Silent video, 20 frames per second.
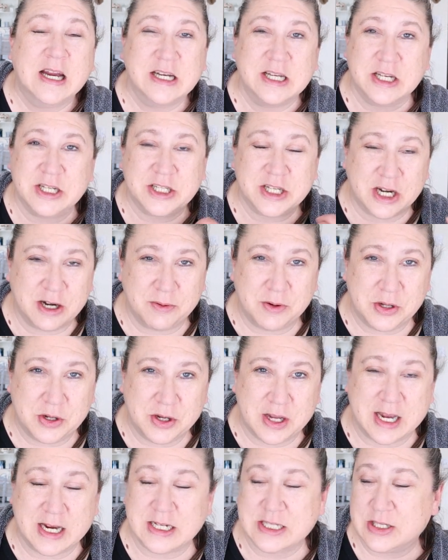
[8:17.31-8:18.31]
to share it with
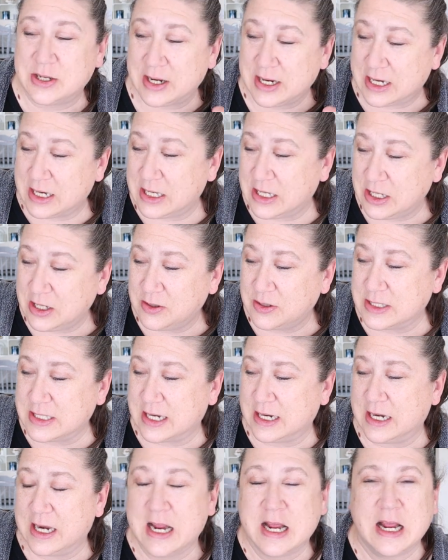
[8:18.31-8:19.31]
you guys so I could use
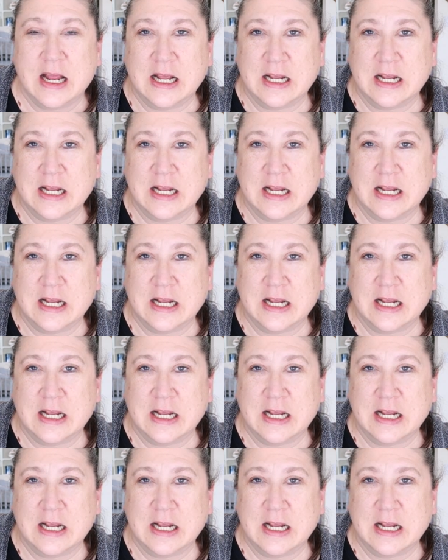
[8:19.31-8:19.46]
it.